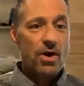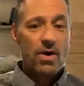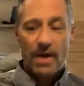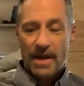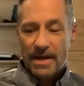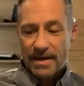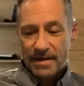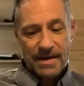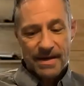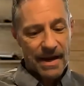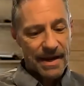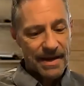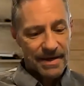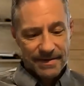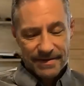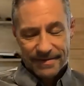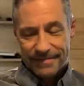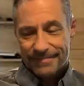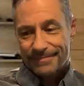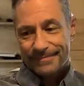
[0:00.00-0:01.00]
I, I,
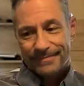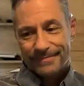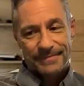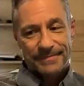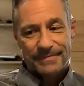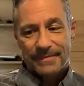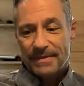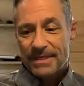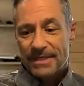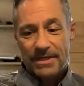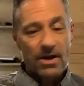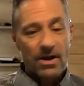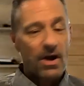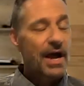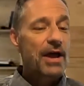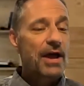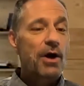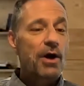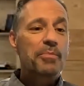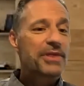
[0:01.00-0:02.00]
you know, I
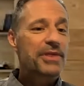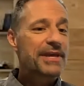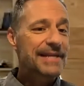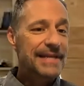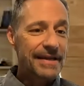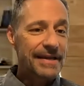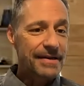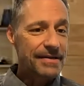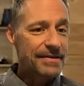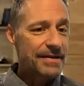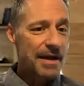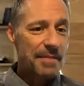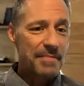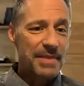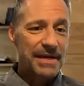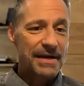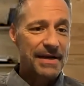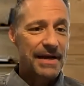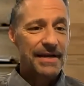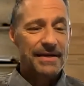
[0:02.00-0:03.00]
hope they did. I
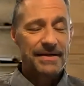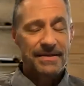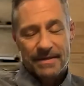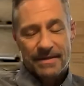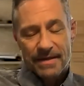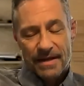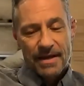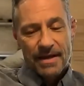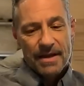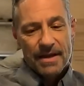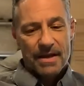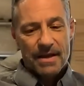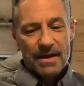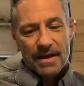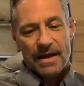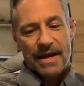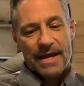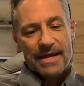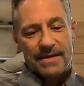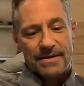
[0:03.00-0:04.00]
mean, I,
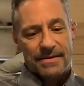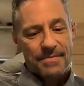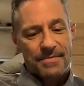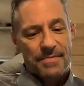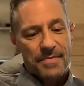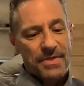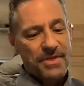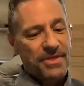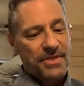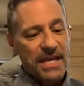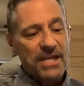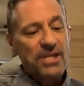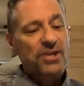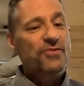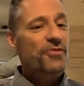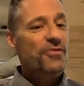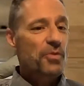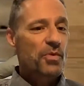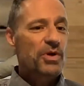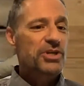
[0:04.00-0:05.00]
I thank you
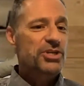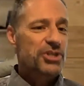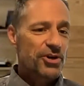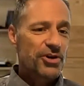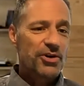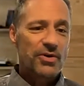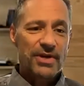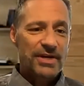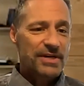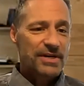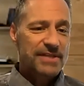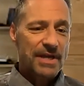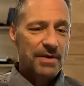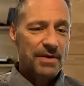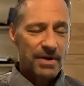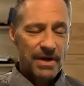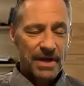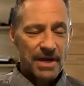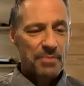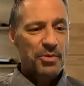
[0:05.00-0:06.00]
for what you're doing because I,
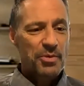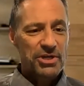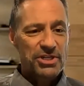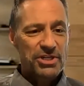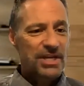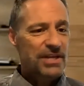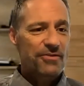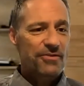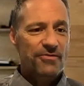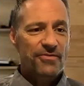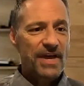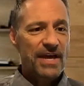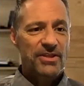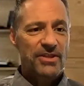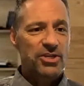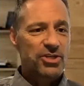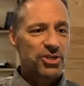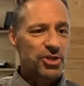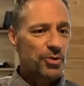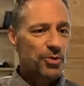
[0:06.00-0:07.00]
I appreciate the fact
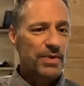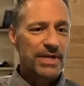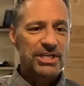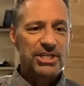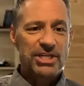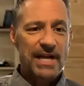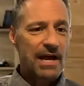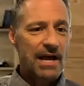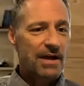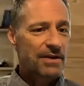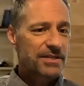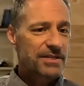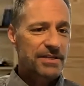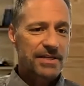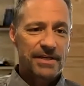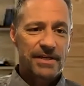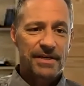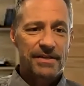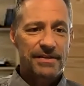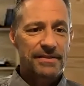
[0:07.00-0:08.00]
that you're reaching out
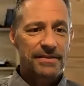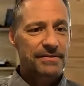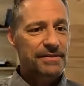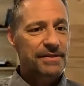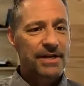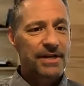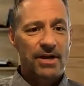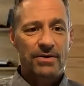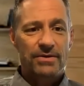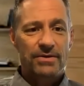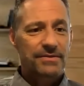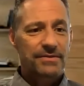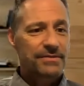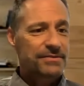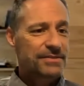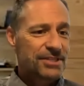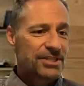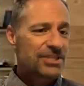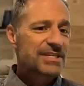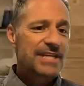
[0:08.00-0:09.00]
to, you know,
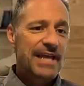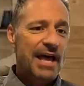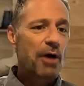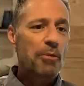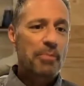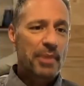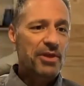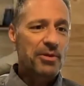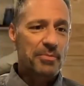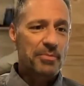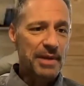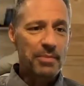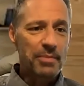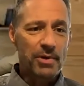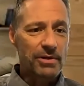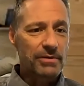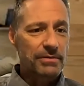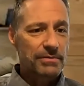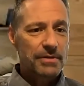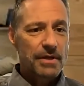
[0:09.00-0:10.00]
just to help other people
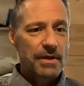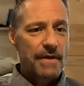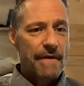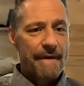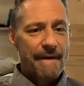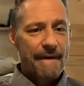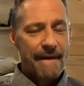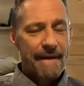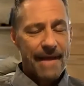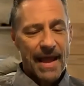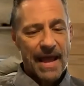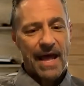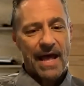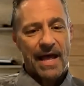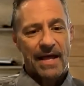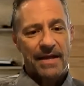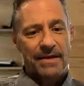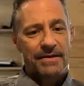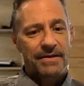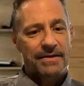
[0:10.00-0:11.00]

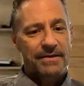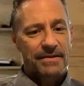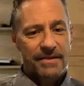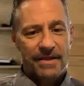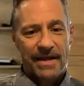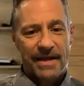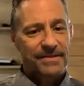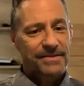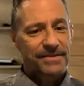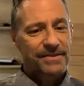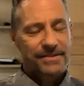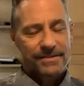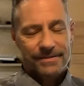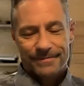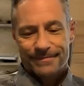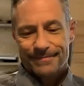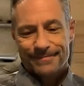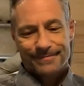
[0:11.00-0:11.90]
and that's